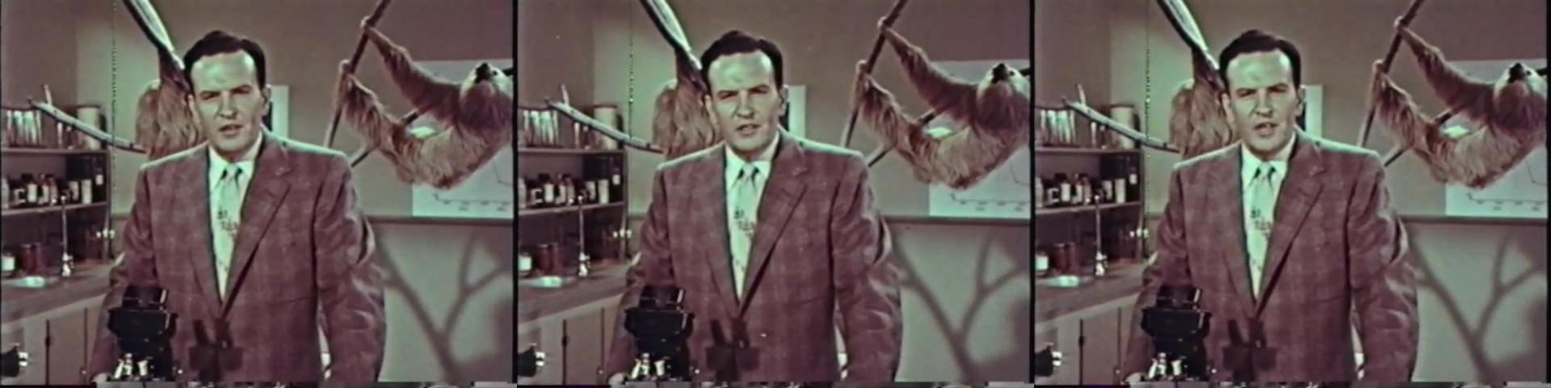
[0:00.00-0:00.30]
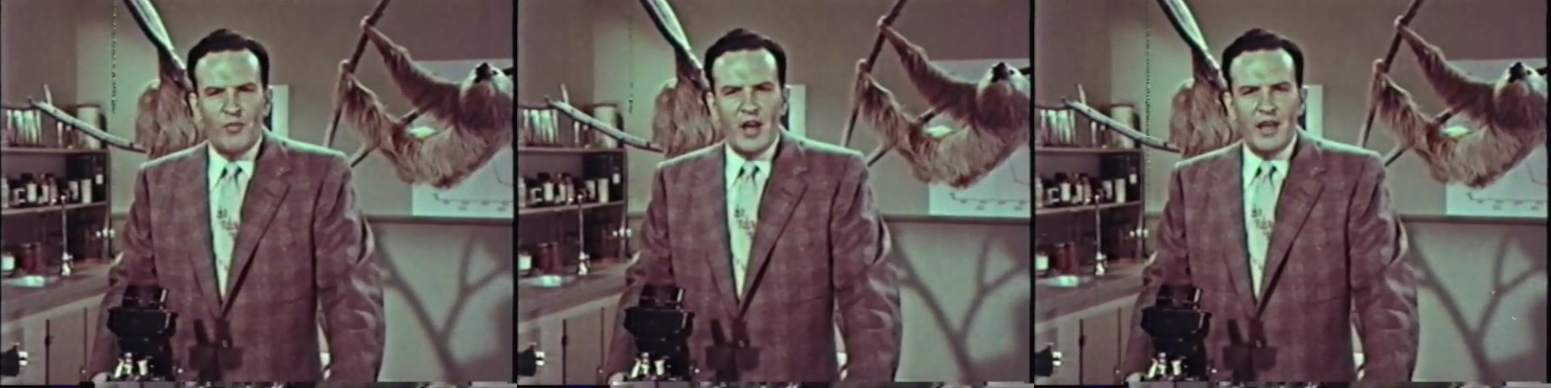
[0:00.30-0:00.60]

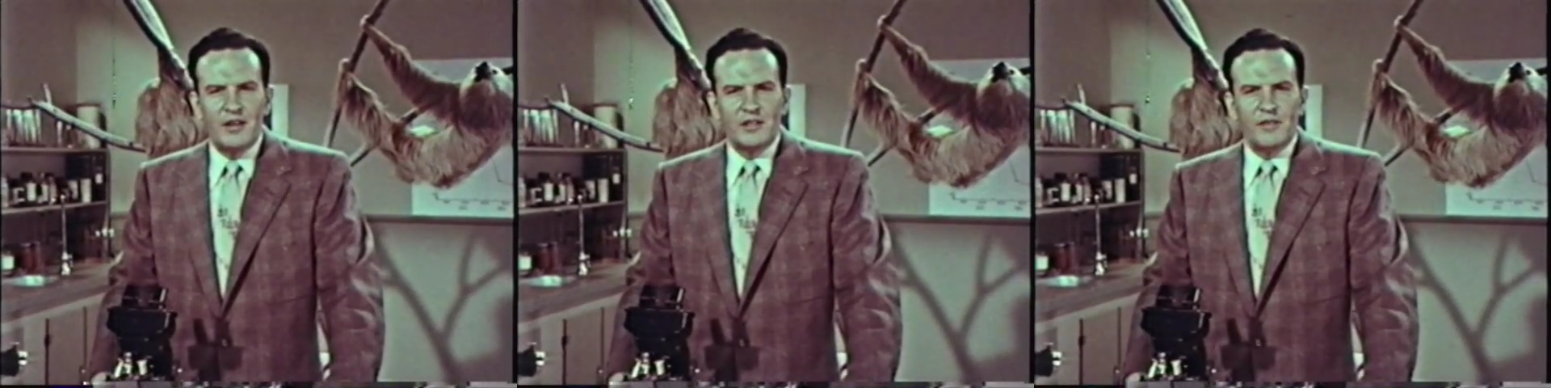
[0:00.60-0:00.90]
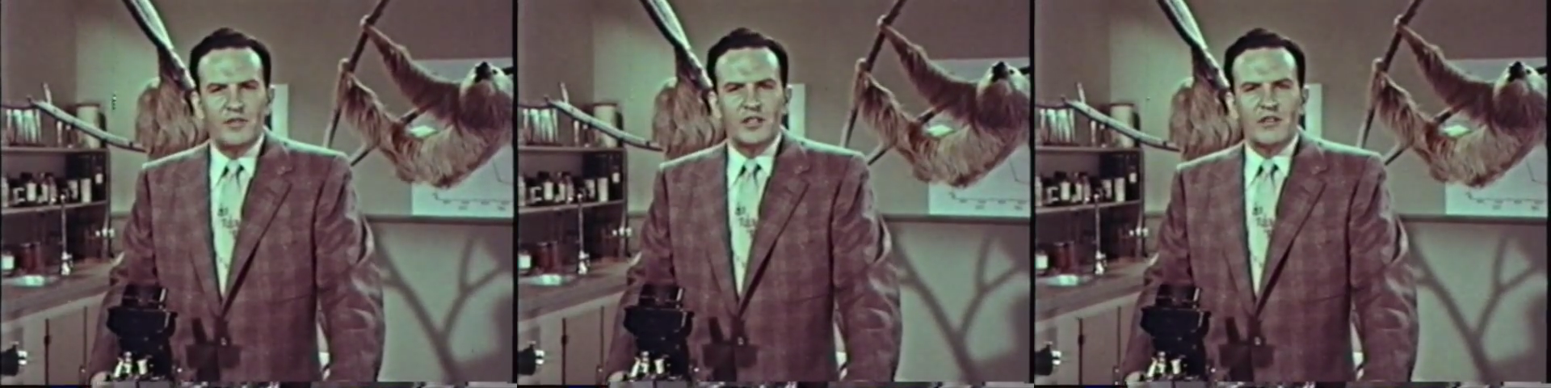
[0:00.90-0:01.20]
Some writers
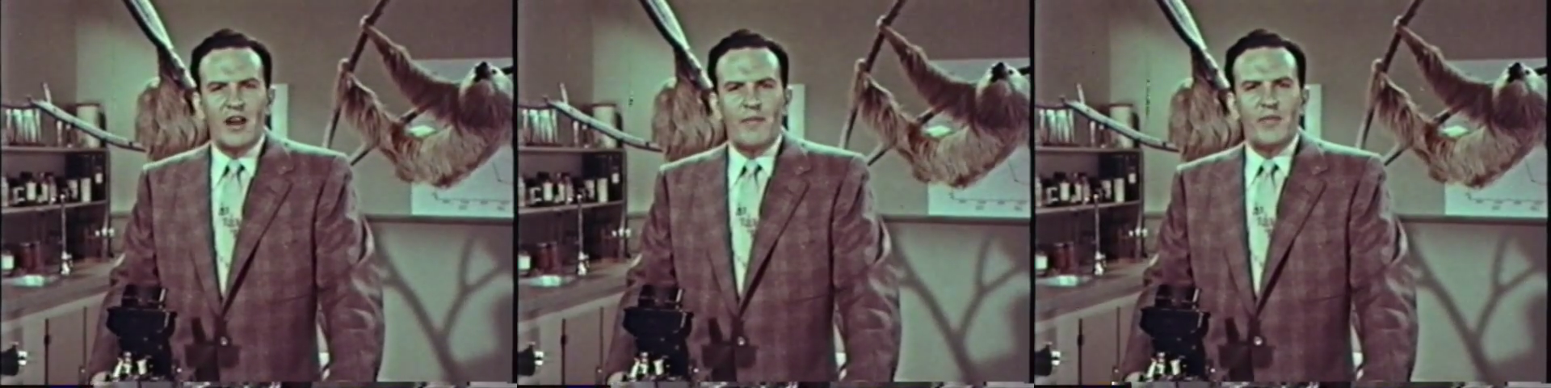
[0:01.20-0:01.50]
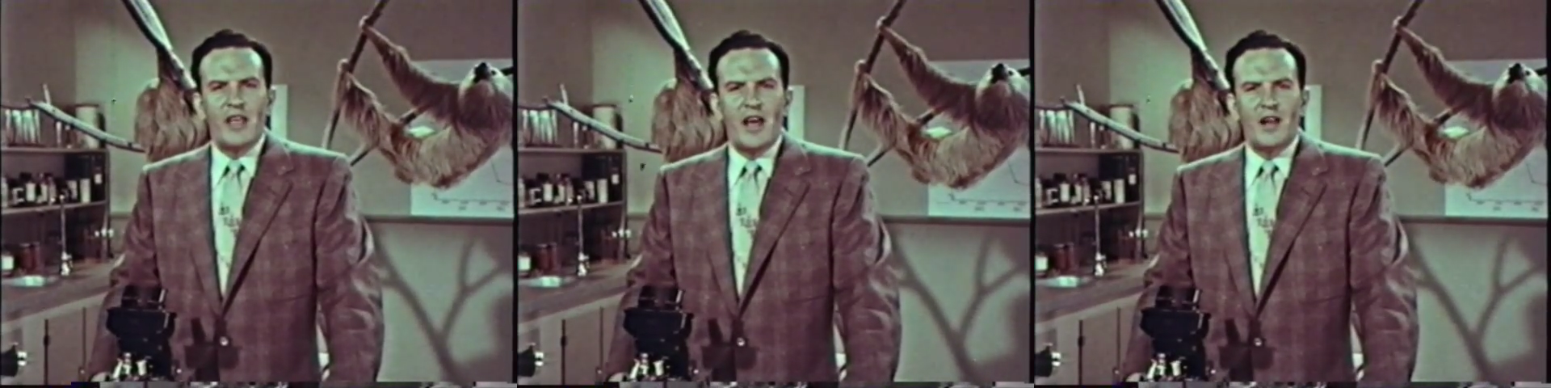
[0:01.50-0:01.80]
have described
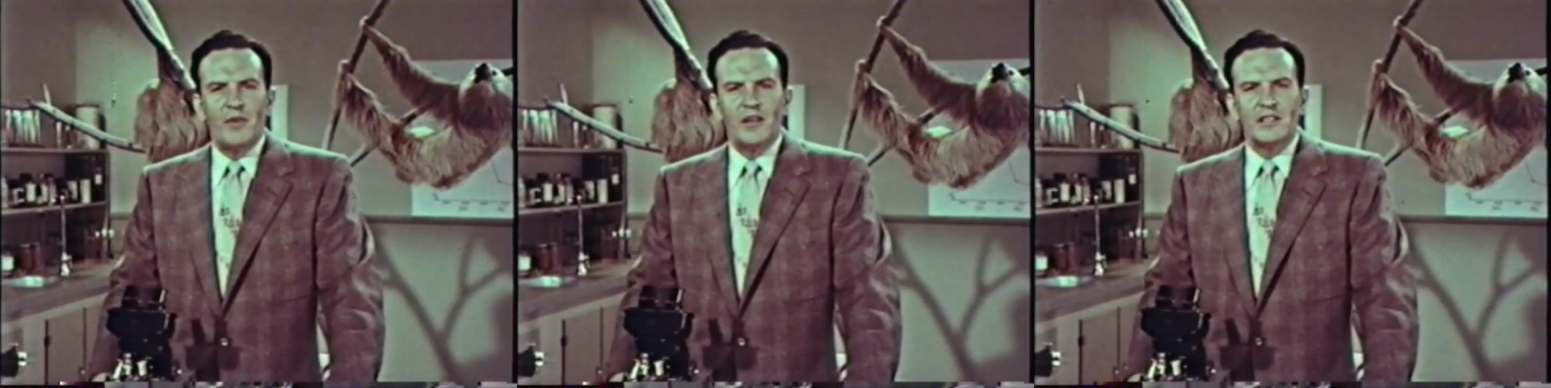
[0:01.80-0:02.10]
the animal